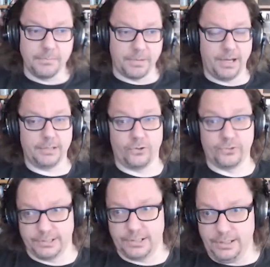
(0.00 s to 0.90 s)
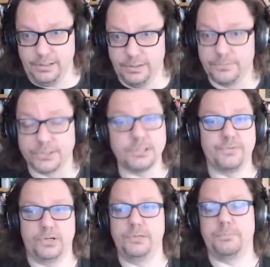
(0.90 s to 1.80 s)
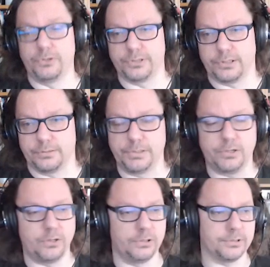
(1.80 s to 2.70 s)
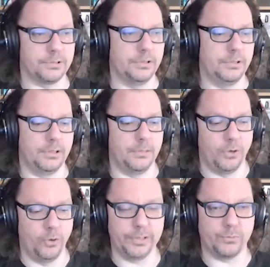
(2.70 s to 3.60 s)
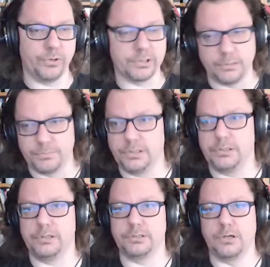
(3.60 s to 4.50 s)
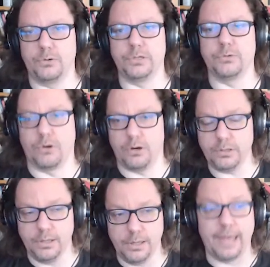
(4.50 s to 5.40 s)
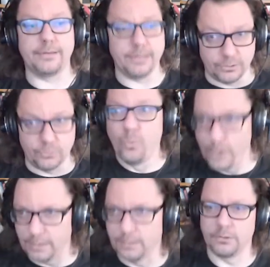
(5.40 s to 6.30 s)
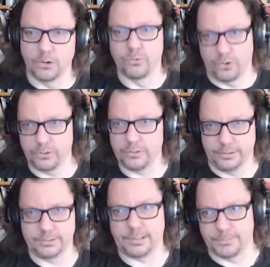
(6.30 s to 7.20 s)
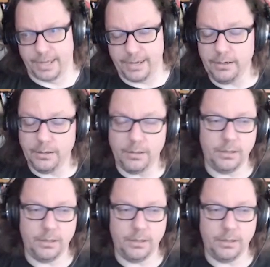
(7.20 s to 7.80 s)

but honestly, this is very important, because in the moment where something is going wrong, and it will go wrong in some day,